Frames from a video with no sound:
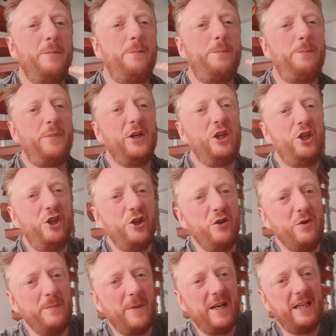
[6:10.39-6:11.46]
but you
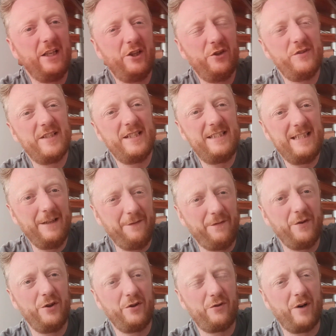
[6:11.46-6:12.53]
might use a
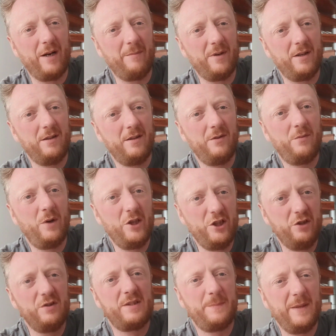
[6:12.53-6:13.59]
different grammar when
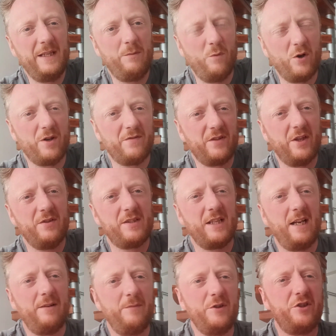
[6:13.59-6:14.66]
you speak one of those
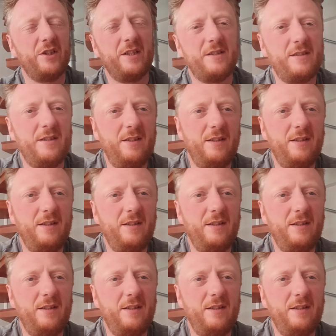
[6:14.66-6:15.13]
languages.